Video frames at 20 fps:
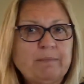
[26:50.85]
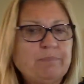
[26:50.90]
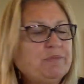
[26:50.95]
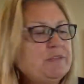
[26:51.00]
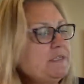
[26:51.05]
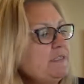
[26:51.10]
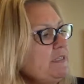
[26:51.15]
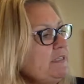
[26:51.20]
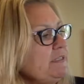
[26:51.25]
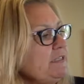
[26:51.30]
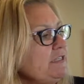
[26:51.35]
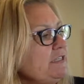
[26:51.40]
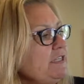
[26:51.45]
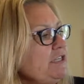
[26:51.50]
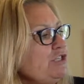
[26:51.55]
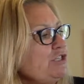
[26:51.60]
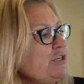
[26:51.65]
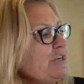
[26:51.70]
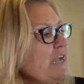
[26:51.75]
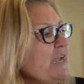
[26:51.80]
This is the
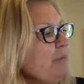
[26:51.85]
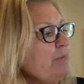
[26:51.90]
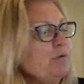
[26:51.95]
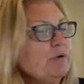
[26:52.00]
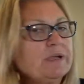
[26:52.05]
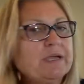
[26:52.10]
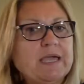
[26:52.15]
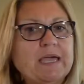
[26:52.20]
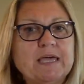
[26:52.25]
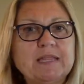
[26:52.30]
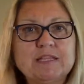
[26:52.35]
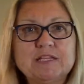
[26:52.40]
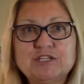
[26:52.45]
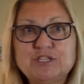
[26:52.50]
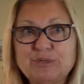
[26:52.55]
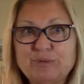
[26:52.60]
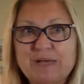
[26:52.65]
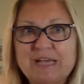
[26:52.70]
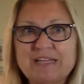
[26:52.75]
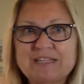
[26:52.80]
teacher guidebook and the
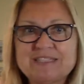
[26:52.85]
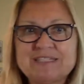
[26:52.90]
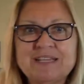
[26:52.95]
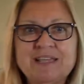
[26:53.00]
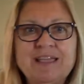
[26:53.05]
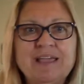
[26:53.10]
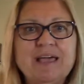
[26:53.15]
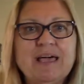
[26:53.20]
duets.